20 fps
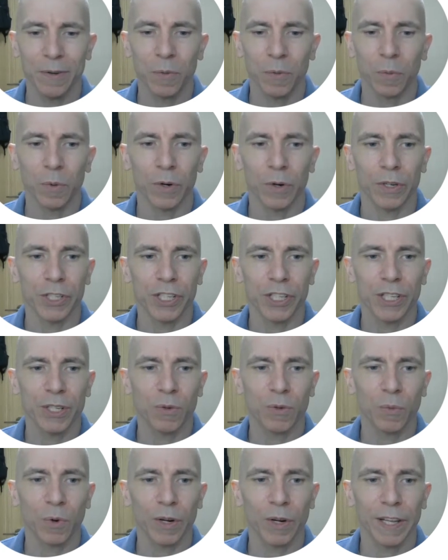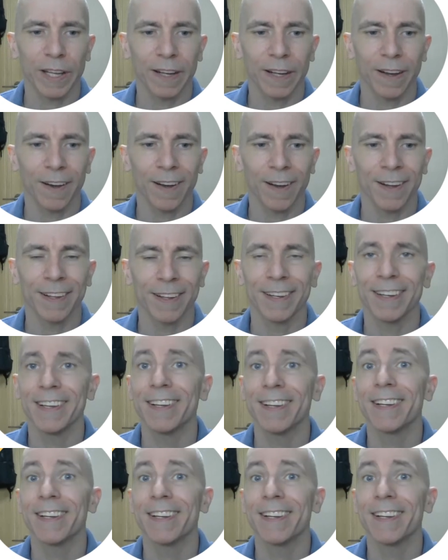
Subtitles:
we're just working on